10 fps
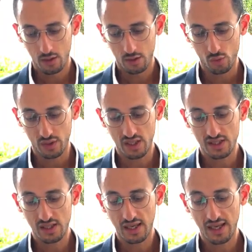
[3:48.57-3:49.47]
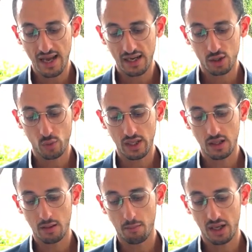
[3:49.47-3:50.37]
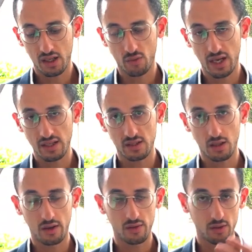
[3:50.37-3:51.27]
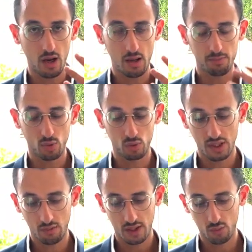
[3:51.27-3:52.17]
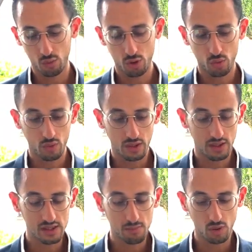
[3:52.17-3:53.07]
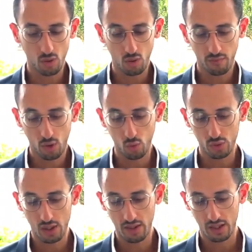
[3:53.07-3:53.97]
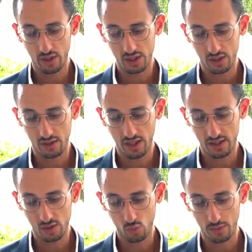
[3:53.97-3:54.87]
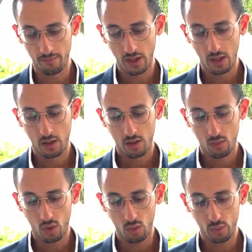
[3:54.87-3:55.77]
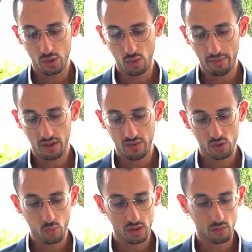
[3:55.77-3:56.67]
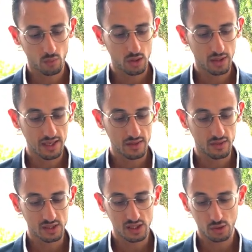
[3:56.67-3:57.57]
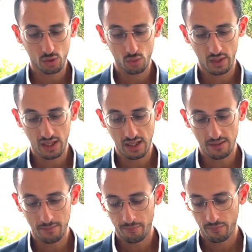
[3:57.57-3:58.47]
So the disc can actually migrate either up or down, and we'll show an example of caudal migration in the next one. What we do about this one, we'll look at the T2 again.